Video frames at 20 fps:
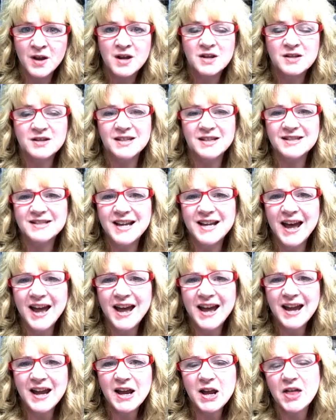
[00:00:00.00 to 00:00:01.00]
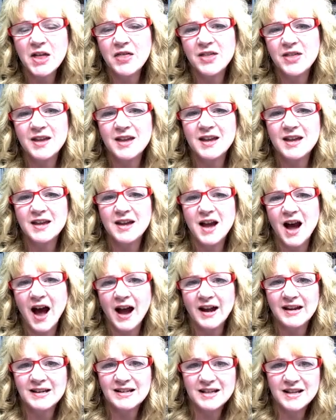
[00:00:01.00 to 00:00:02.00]
Today, the
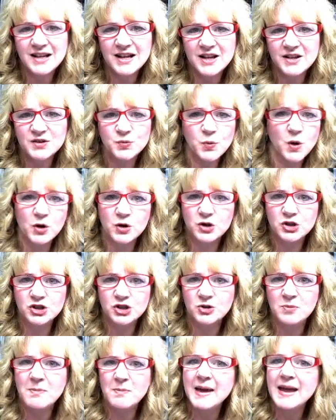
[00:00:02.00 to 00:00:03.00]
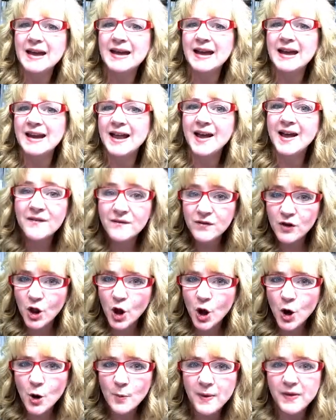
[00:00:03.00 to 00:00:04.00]
idea is we are to make an
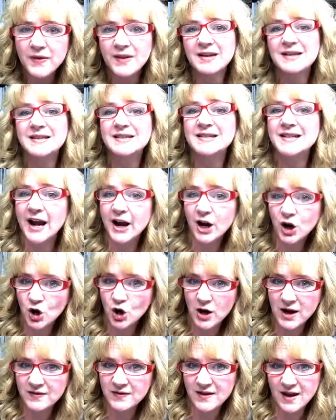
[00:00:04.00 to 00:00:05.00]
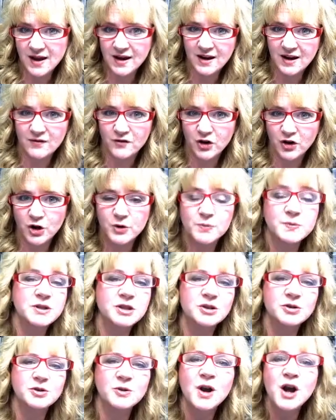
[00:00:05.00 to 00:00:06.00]
envelope and then decorate that envelope
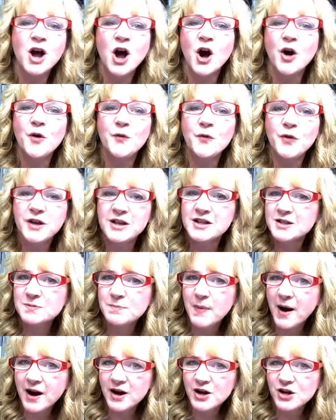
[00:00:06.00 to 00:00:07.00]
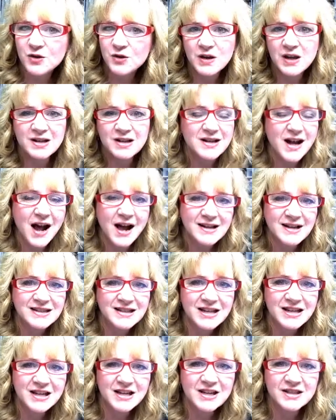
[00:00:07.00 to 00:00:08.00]
to hopefully inspire you, get
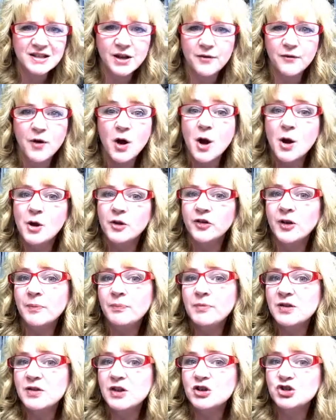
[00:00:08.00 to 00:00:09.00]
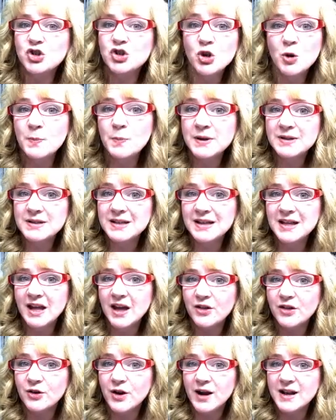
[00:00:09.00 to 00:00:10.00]
ideas of something that you could put
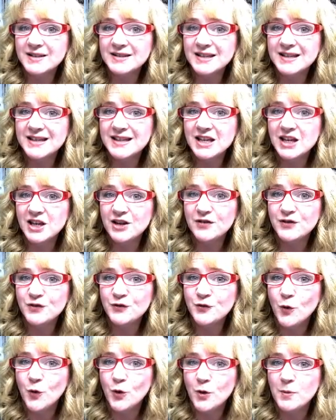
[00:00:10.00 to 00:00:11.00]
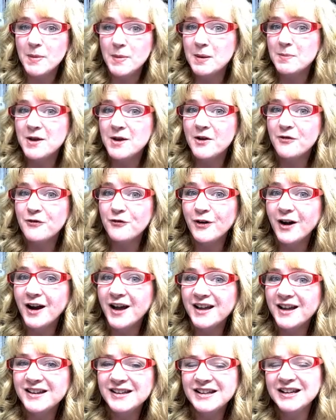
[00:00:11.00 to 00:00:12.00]
together as a gift for maybe a
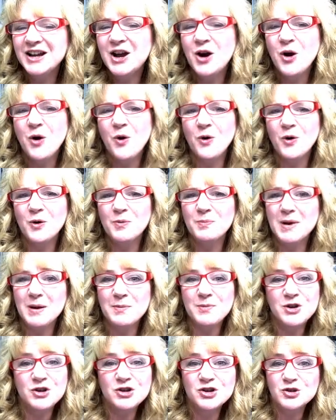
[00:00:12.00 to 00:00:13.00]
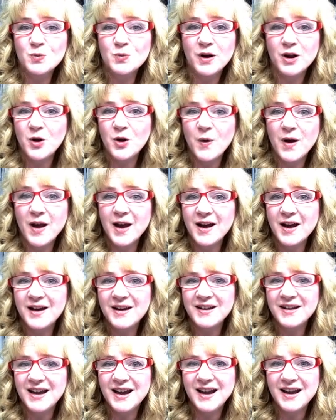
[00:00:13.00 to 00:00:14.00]
friend, or maybe you just want to go
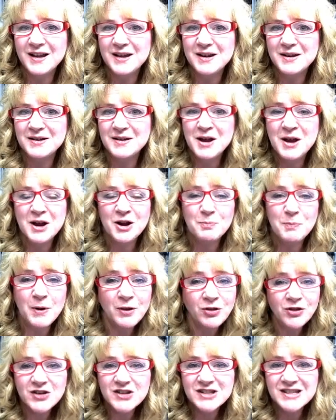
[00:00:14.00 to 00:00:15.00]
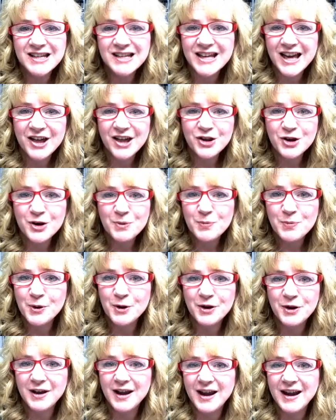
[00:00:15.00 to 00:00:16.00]
ahead and put this together,
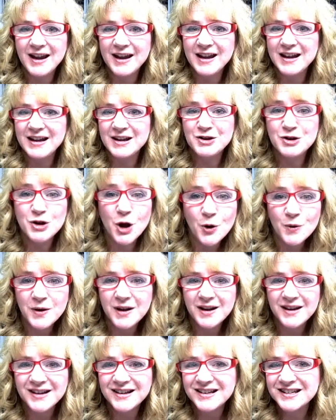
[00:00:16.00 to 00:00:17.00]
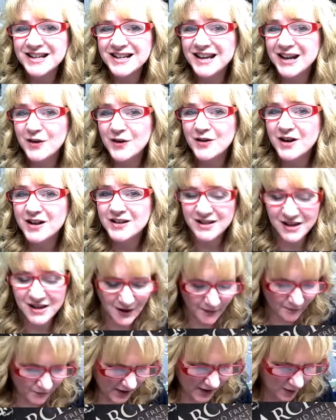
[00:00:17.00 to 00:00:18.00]
put a note in it and give it as a
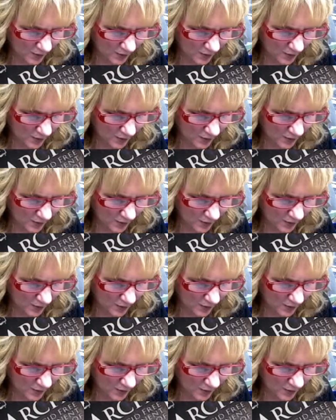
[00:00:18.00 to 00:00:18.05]
gift that